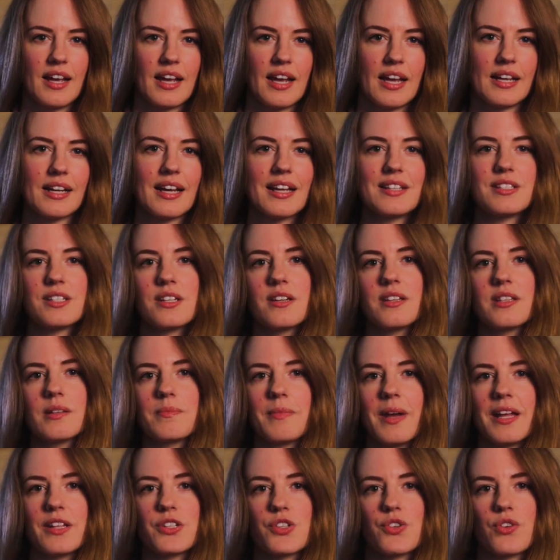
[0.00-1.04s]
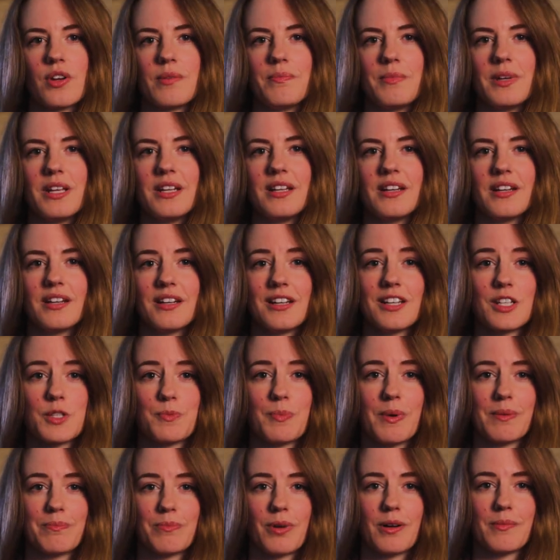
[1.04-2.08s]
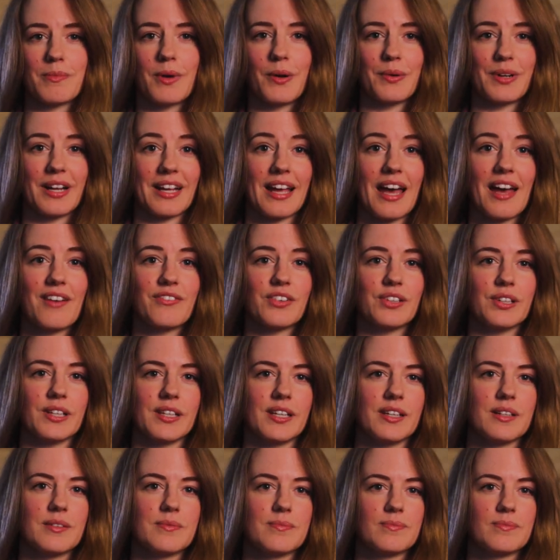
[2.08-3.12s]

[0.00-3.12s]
an idea the mainstream media has been promoting heavily.